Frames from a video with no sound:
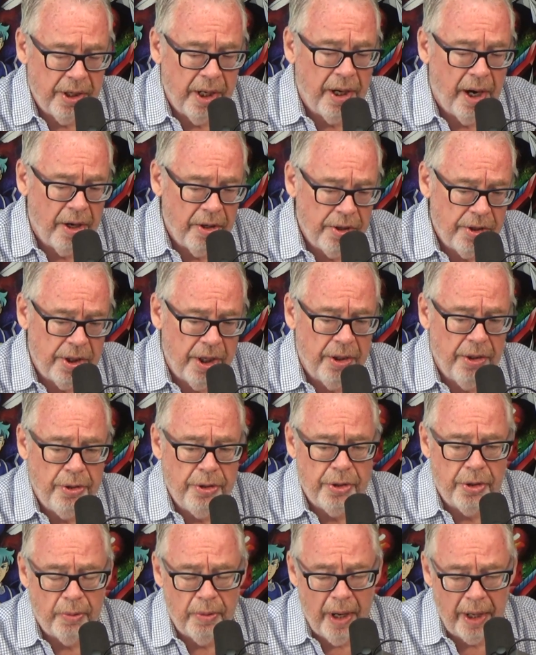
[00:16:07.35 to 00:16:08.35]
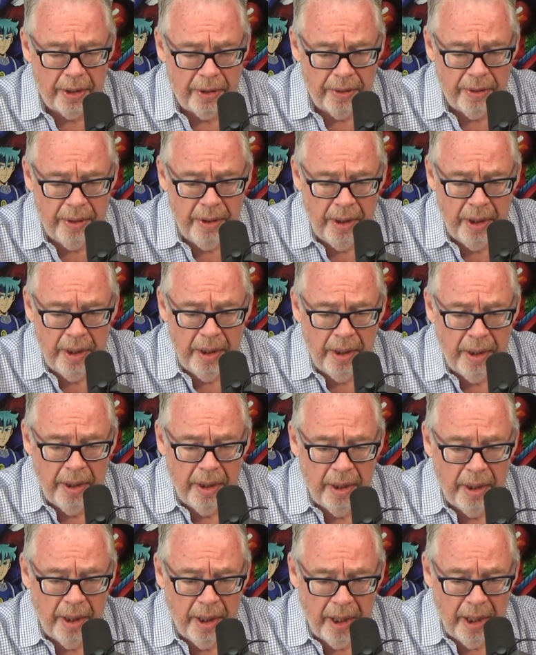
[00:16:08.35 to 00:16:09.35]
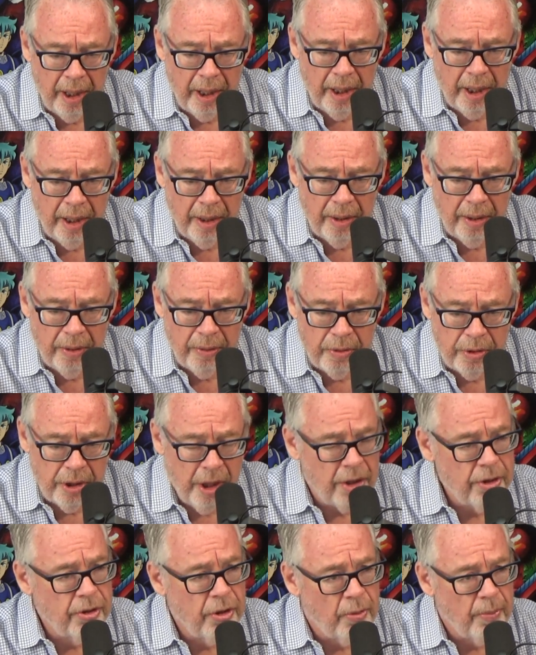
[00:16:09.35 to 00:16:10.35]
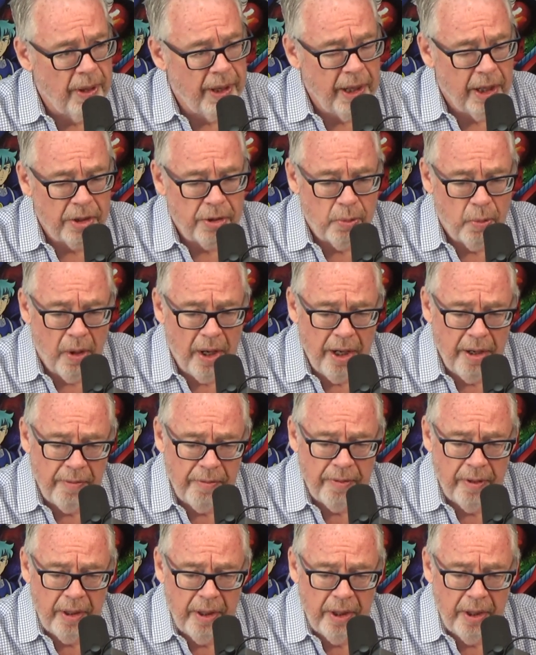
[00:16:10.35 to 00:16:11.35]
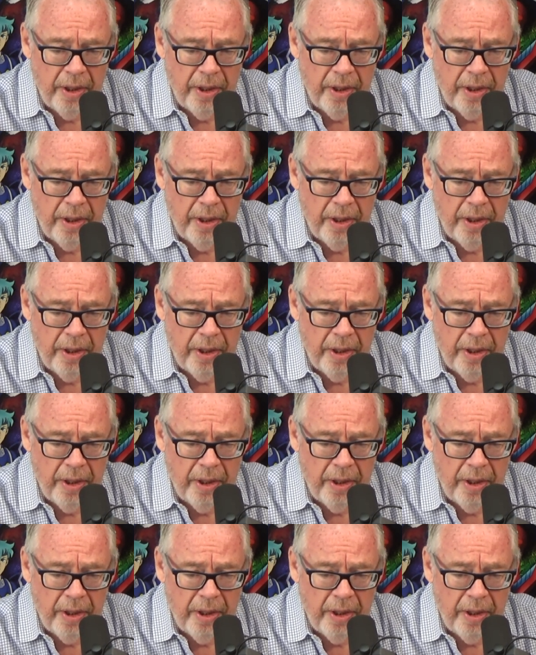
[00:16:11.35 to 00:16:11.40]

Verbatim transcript: And our sales director, who's also my ex-wife,